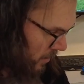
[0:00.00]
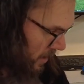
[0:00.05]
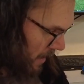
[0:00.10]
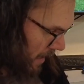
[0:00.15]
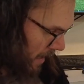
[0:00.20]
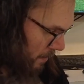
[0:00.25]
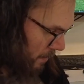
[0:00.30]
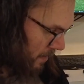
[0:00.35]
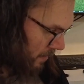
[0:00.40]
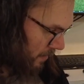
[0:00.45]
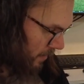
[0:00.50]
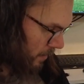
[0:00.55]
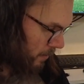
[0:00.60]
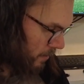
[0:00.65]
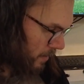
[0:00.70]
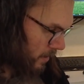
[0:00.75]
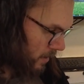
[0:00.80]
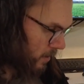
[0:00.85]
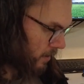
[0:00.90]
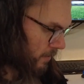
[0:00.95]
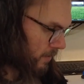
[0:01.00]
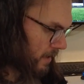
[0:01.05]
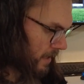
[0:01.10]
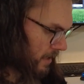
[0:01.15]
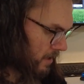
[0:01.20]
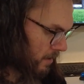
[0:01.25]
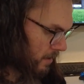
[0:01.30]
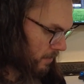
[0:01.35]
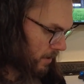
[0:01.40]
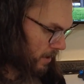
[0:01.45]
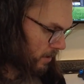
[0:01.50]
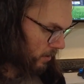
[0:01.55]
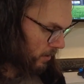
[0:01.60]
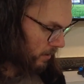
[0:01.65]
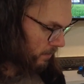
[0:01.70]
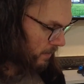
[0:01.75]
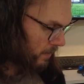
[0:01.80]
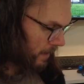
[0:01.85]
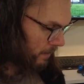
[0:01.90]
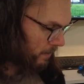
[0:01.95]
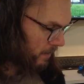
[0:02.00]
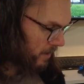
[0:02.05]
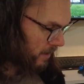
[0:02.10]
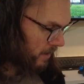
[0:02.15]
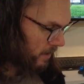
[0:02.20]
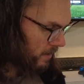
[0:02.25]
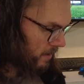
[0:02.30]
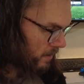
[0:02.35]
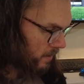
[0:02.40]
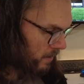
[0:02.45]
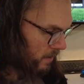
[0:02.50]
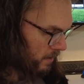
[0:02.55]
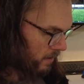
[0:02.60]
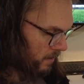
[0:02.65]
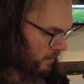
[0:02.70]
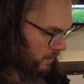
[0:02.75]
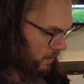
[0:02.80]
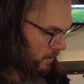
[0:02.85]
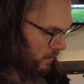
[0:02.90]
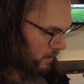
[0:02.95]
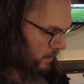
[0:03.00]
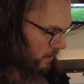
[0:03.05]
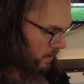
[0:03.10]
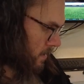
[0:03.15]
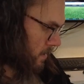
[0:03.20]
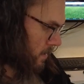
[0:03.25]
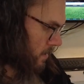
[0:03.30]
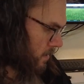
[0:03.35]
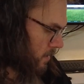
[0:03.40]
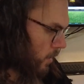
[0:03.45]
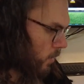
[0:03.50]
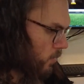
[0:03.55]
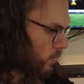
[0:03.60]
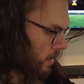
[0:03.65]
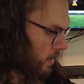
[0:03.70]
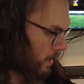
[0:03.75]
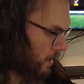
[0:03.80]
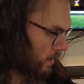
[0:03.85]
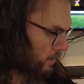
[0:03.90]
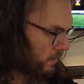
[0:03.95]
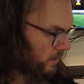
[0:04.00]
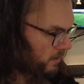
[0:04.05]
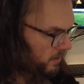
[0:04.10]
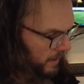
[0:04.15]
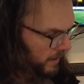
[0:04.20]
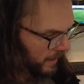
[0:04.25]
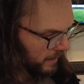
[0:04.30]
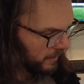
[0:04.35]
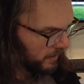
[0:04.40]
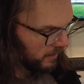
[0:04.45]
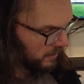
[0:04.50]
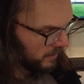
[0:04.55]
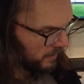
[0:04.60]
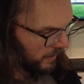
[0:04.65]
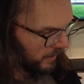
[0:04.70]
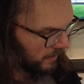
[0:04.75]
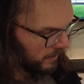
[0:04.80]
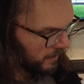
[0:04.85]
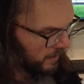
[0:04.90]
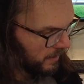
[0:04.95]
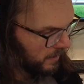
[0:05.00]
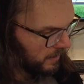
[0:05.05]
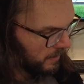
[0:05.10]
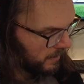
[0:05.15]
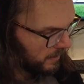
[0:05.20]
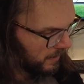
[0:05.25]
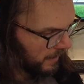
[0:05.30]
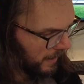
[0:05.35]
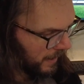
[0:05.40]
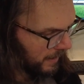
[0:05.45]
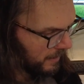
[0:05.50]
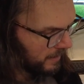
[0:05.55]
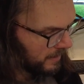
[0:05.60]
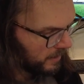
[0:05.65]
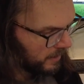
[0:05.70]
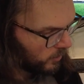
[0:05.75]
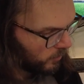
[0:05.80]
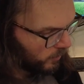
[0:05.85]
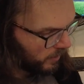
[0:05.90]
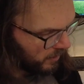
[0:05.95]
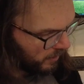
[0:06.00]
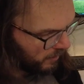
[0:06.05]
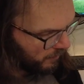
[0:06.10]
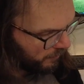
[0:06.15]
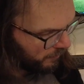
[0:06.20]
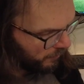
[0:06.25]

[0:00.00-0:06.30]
which can be fun because often there's something on it. Let me see. No card. Okay, it doesn't then. Can it deal with a